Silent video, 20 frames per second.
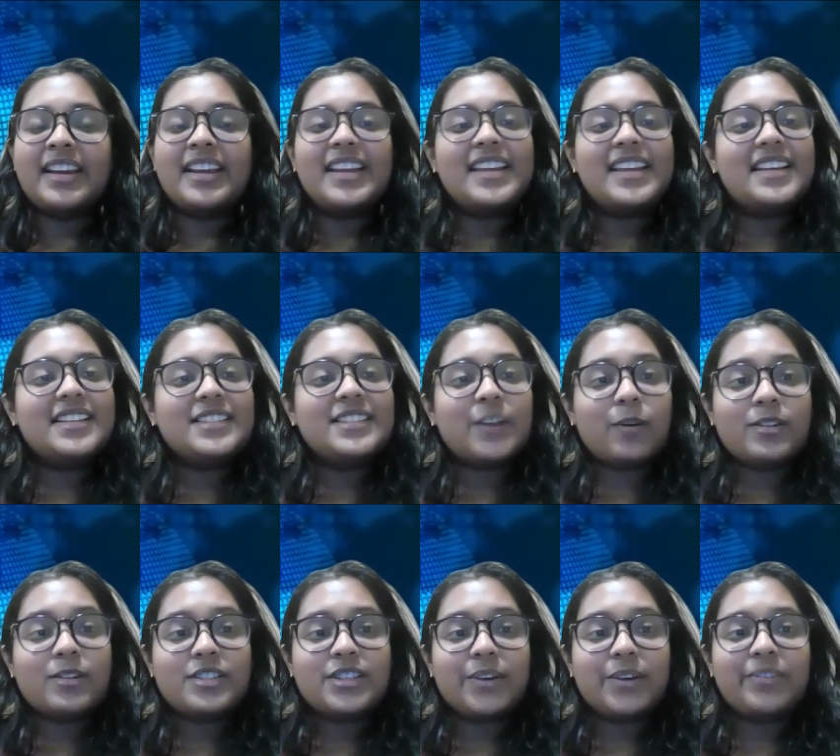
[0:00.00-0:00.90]
He is
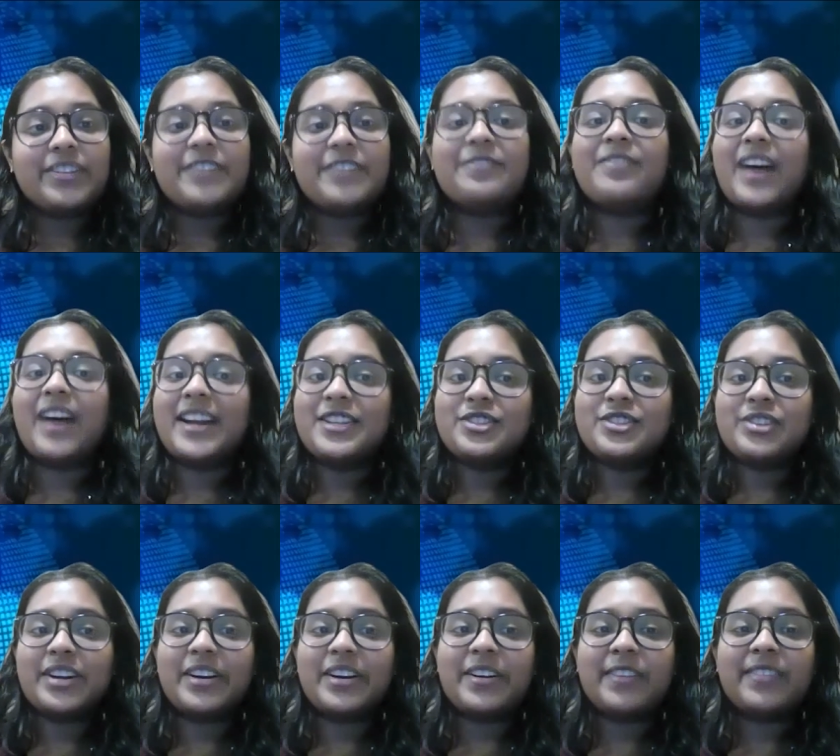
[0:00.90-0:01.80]
also the vice
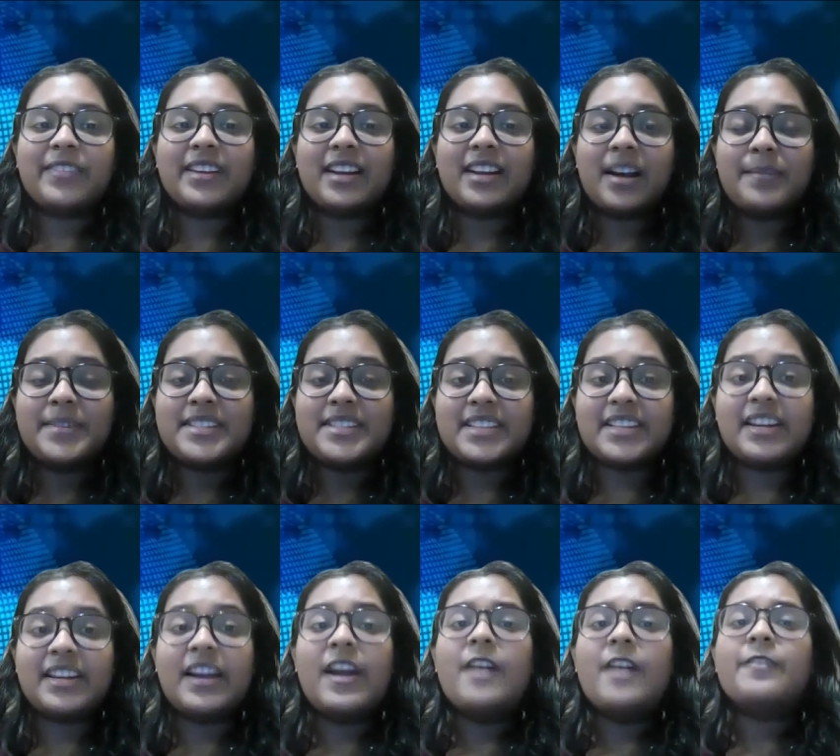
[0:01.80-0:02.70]
chair of the Committee
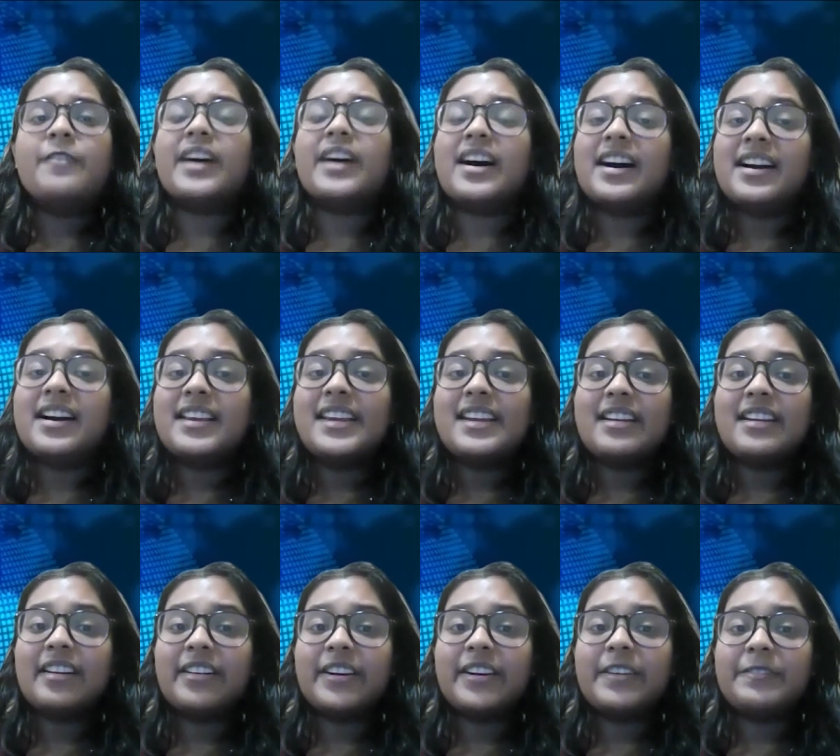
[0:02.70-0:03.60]
for Early
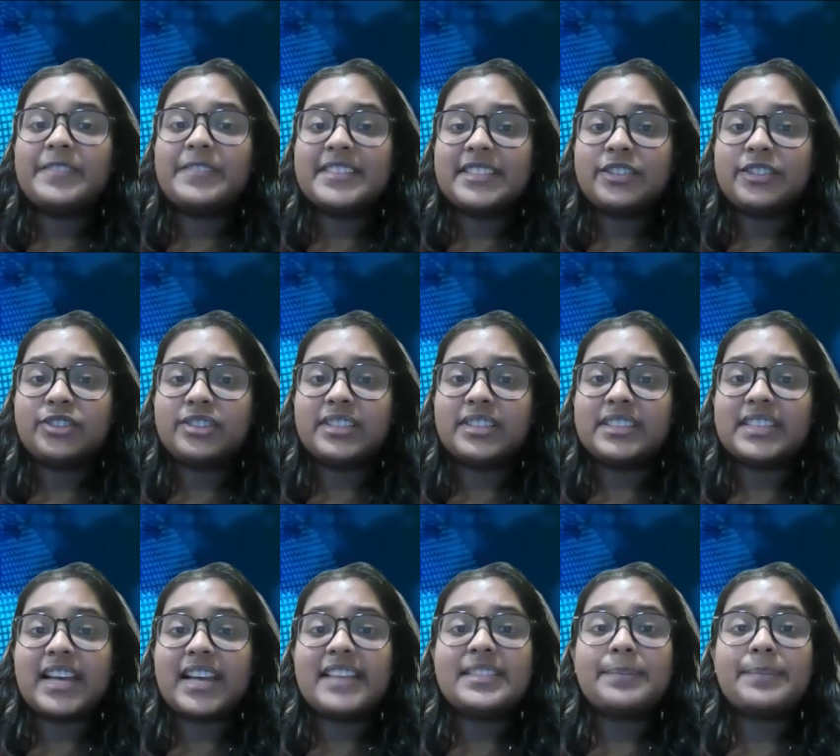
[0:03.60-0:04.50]
Career Physicians
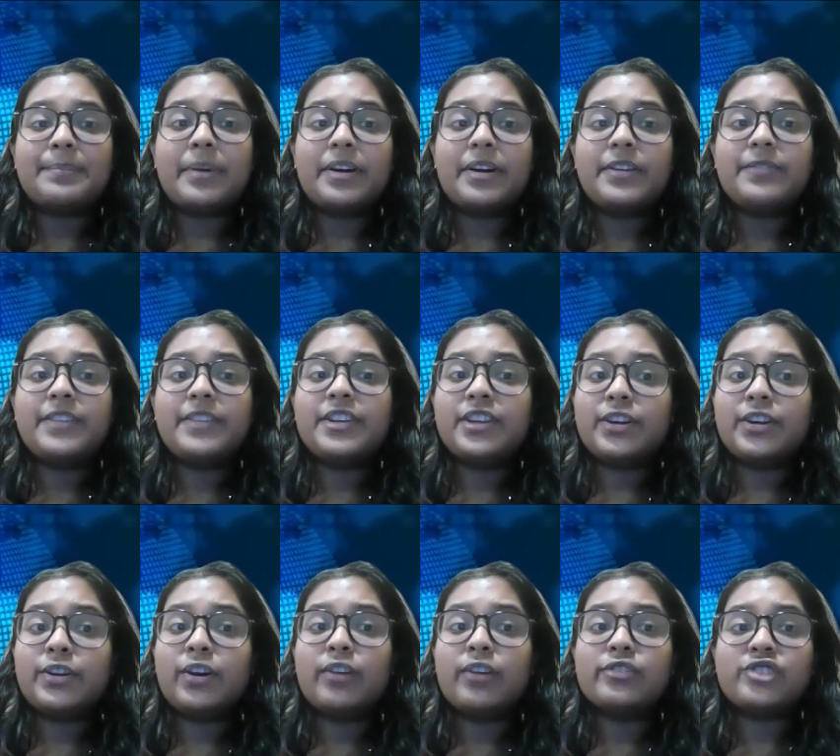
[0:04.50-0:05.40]
as a part of the New
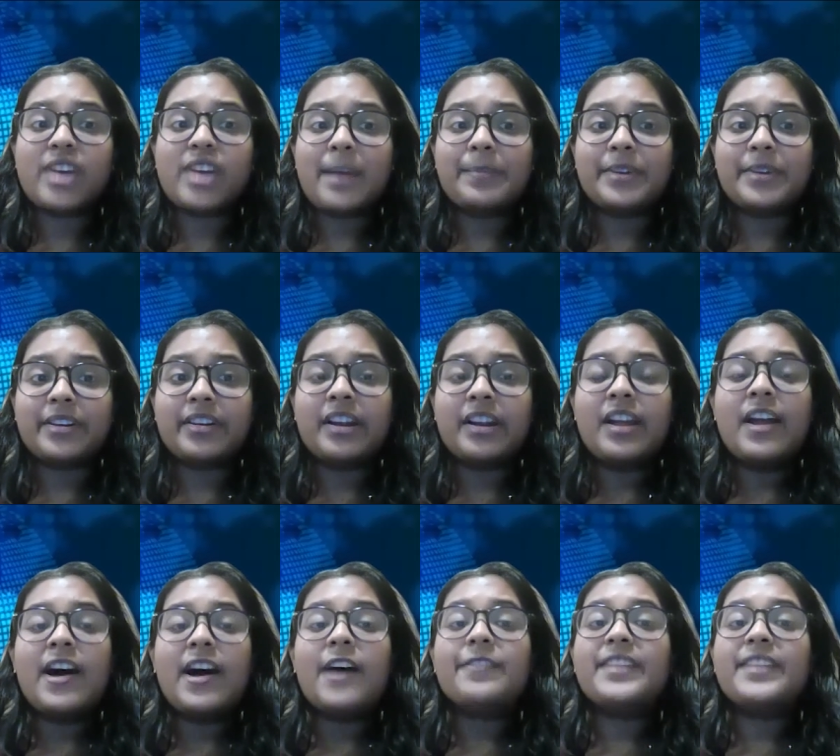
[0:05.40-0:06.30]
York chapter
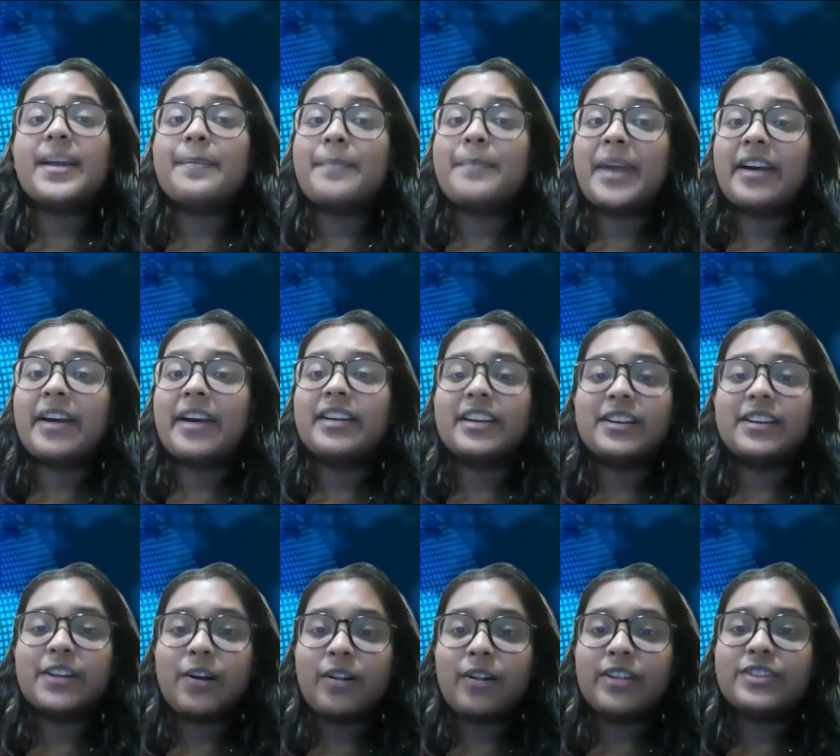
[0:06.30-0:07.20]
of the American
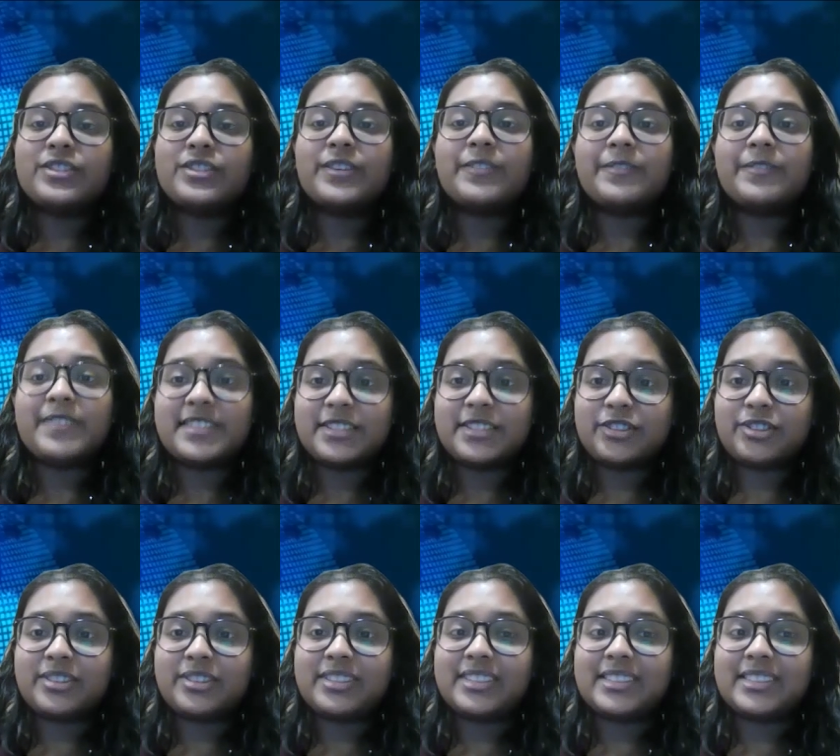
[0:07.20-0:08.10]
College of
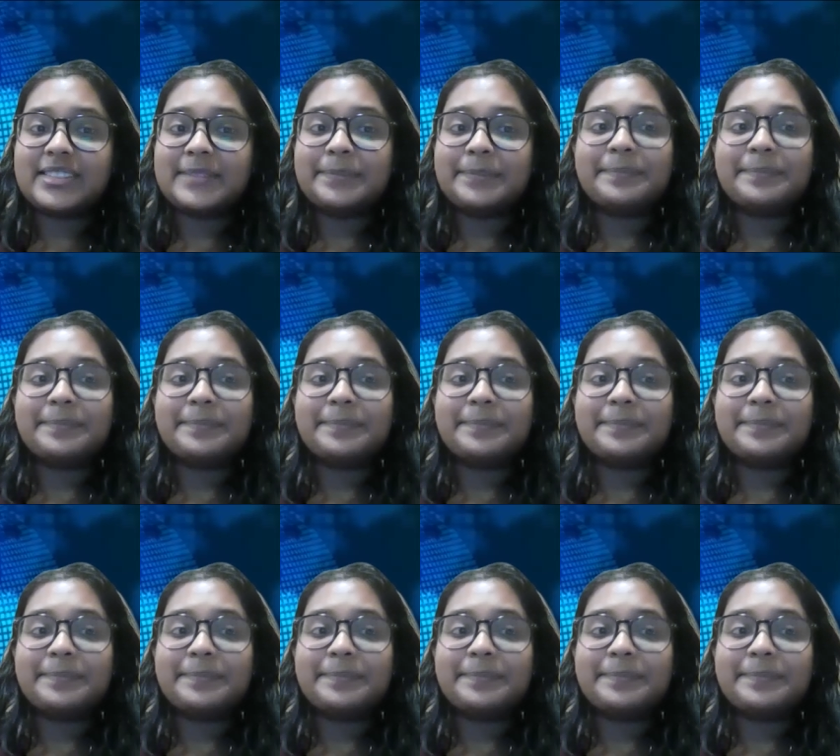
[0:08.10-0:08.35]
Physicians.